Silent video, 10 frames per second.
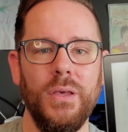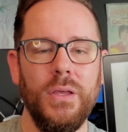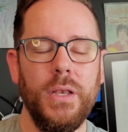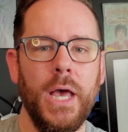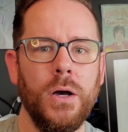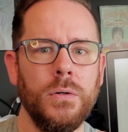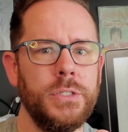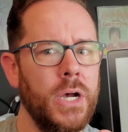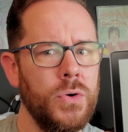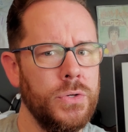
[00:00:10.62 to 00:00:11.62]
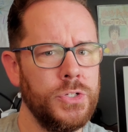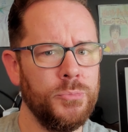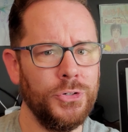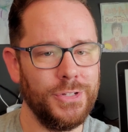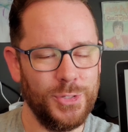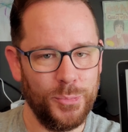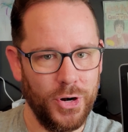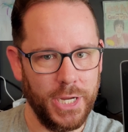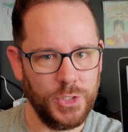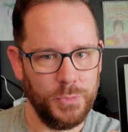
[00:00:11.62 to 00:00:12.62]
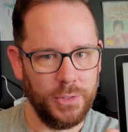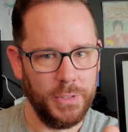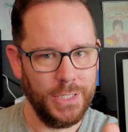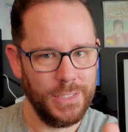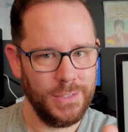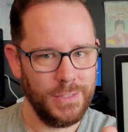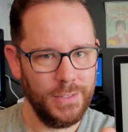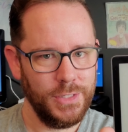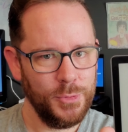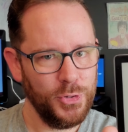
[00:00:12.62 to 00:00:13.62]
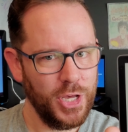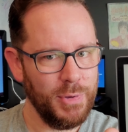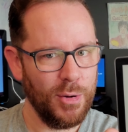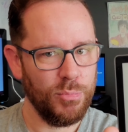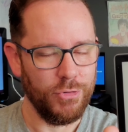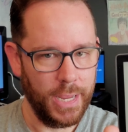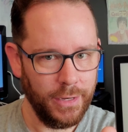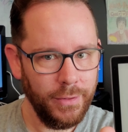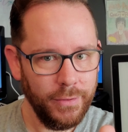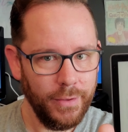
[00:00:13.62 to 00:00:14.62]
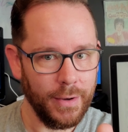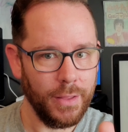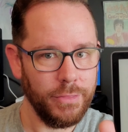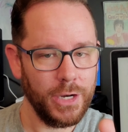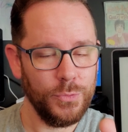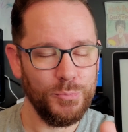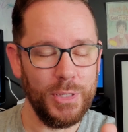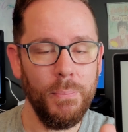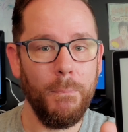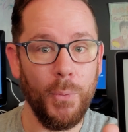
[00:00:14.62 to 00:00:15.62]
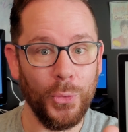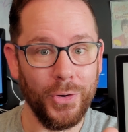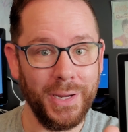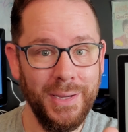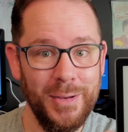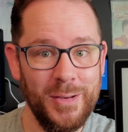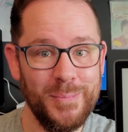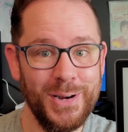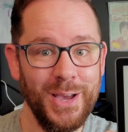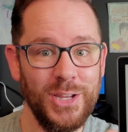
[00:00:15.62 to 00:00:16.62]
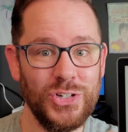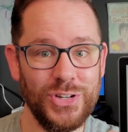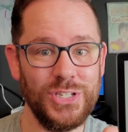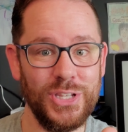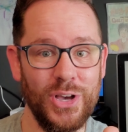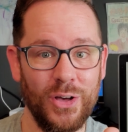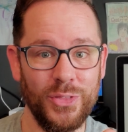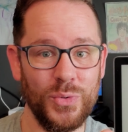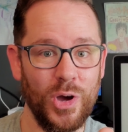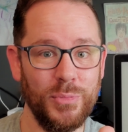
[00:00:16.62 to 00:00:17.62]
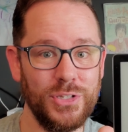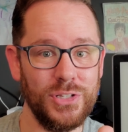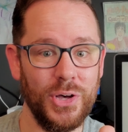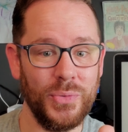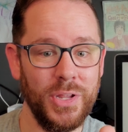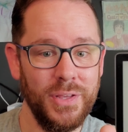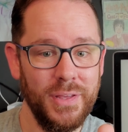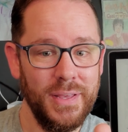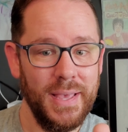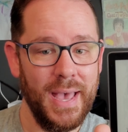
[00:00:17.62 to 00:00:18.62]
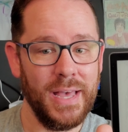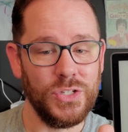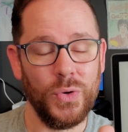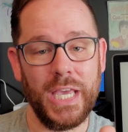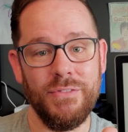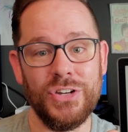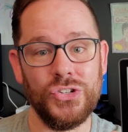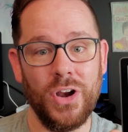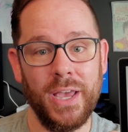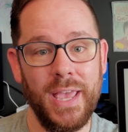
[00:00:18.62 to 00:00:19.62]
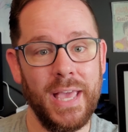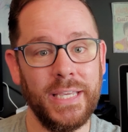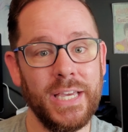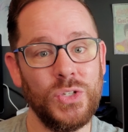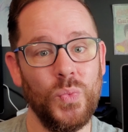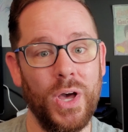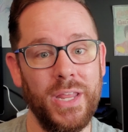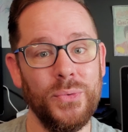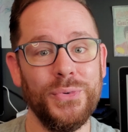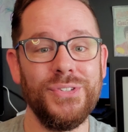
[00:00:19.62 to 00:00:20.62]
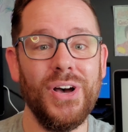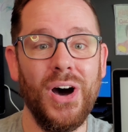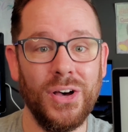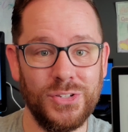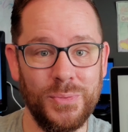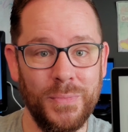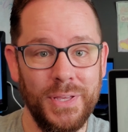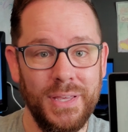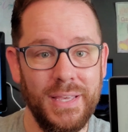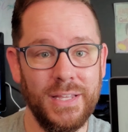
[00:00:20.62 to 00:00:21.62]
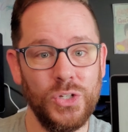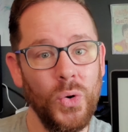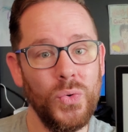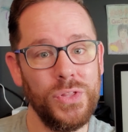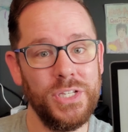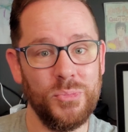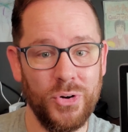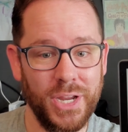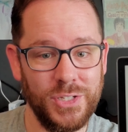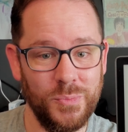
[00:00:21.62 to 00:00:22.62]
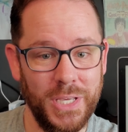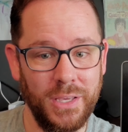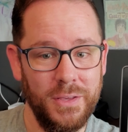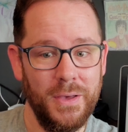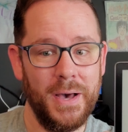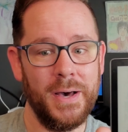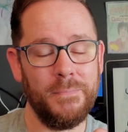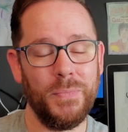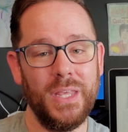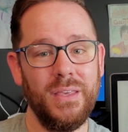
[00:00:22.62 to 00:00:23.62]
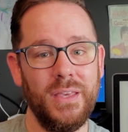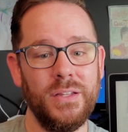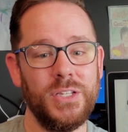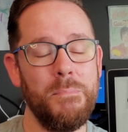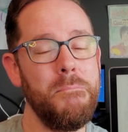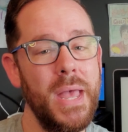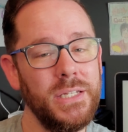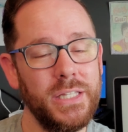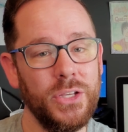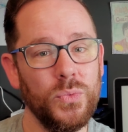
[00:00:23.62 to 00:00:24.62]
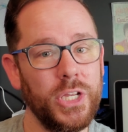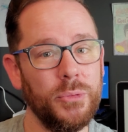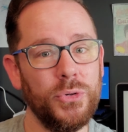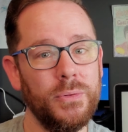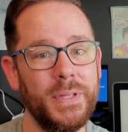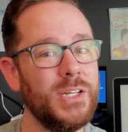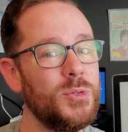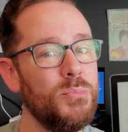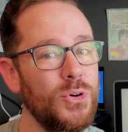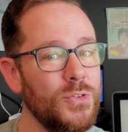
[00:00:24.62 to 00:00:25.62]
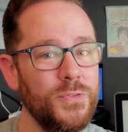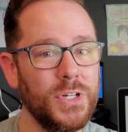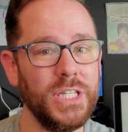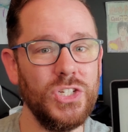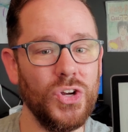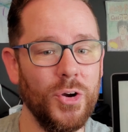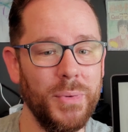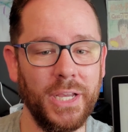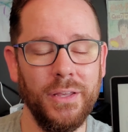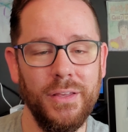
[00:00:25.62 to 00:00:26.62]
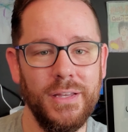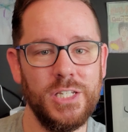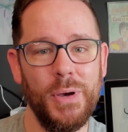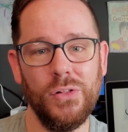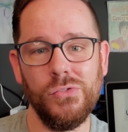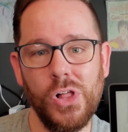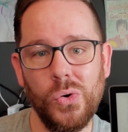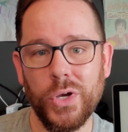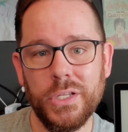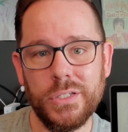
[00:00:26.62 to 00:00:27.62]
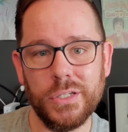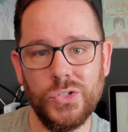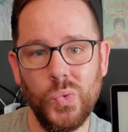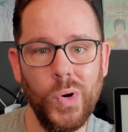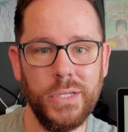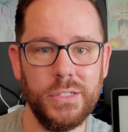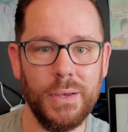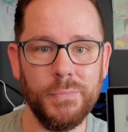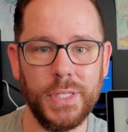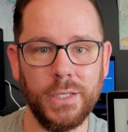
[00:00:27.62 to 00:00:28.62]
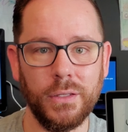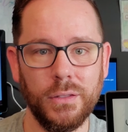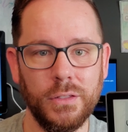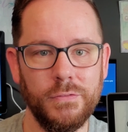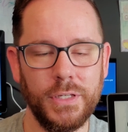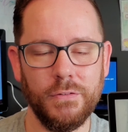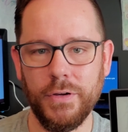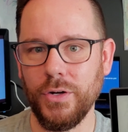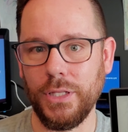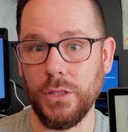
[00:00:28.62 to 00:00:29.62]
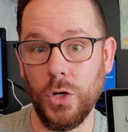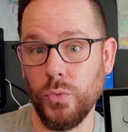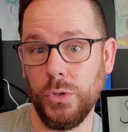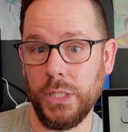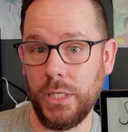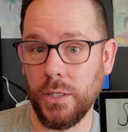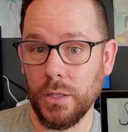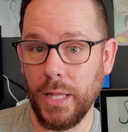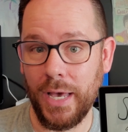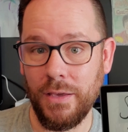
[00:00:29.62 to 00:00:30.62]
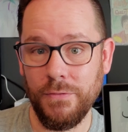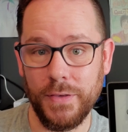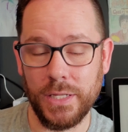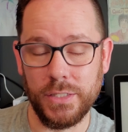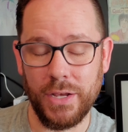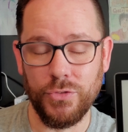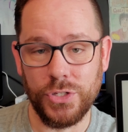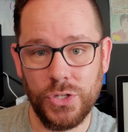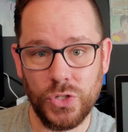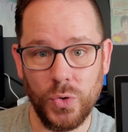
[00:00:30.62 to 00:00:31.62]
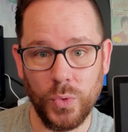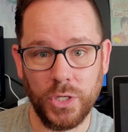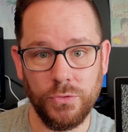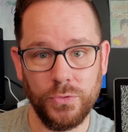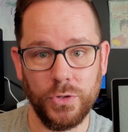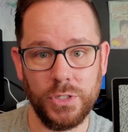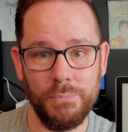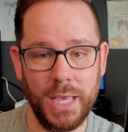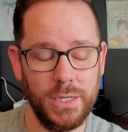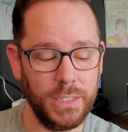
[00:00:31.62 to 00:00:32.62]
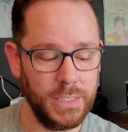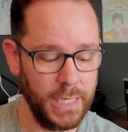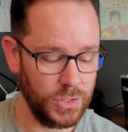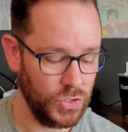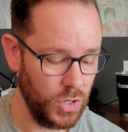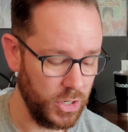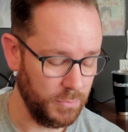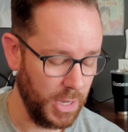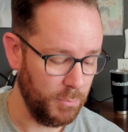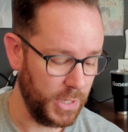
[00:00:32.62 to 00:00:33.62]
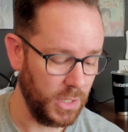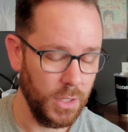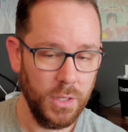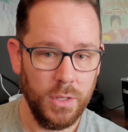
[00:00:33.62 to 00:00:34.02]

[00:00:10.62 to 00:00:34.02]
Now, Sourdough is a book that surprised me because it's a book about bread, and I thought it would be boring, but I trust the author, Robin Sloan, and so I gave it a try. And guess what? It was awesome. It totally surprised me. Um, it's immensely readable and it's perfectly charming. It's about Lois, a 20 something living a very lonely life in San Francisco, working for a demanding tech startup company.